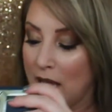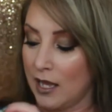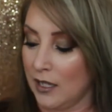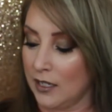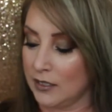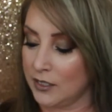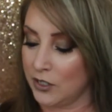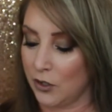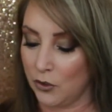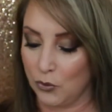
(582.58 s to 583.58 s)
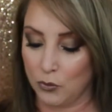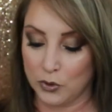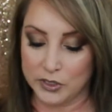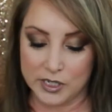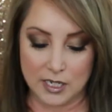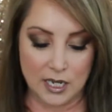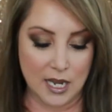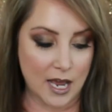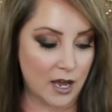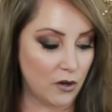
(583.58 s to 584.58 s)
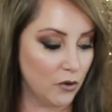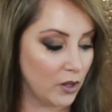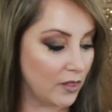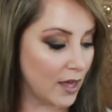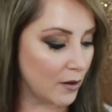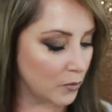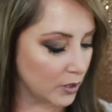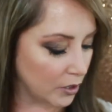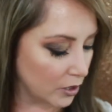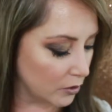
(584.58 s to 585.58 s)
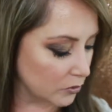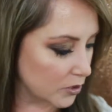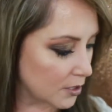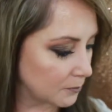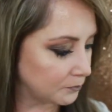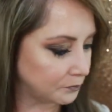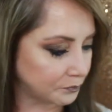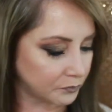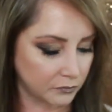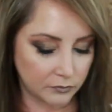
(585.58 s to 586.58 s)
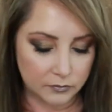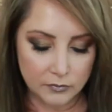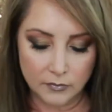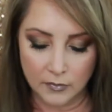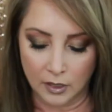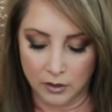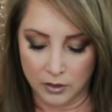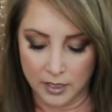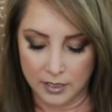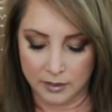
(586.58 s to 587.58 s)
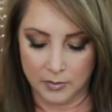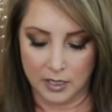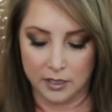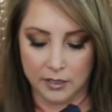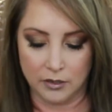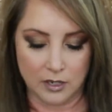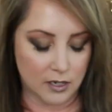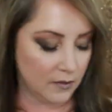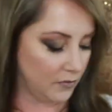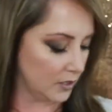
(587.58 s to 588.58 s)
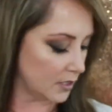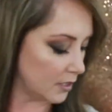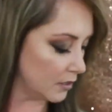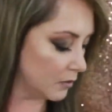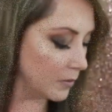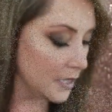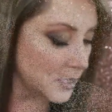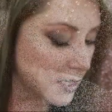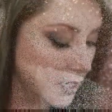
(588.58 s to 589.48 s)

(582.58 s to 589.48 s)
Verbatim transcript: palette. So we'll see how that one goes. All right, let me clear off this little mess